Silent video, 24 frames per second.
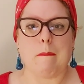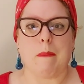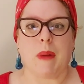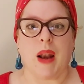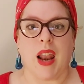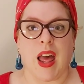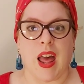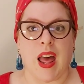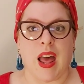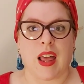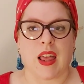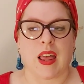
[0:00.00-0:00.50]

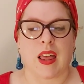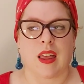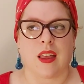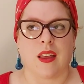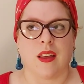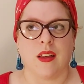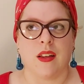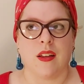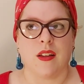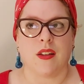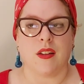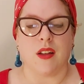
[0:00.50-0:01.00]

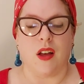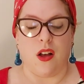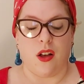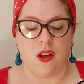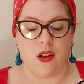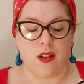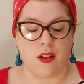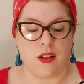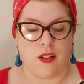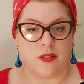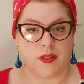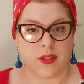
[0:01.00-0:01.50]

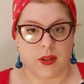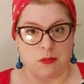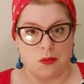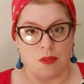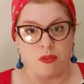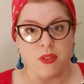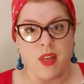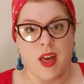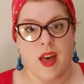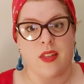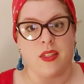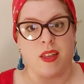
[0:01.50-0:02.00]

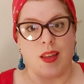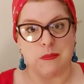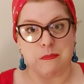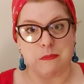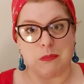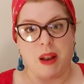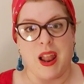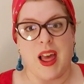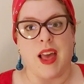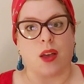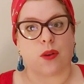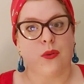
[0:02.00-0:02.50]
of that in
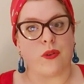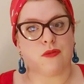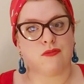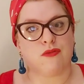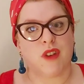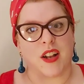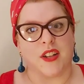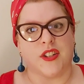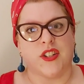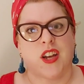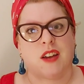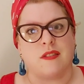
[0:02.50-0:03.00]
black with
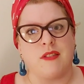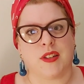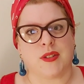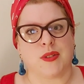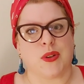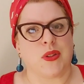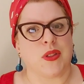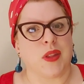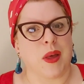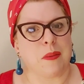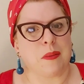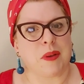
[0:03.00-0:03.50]
red cherries
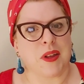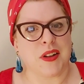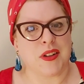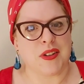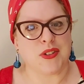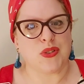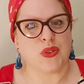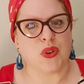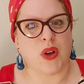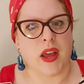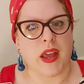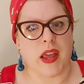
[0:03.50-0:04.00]
on, that I'm going
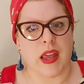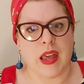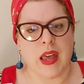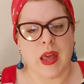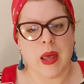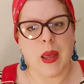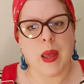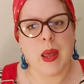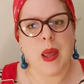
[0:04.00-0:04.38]
to try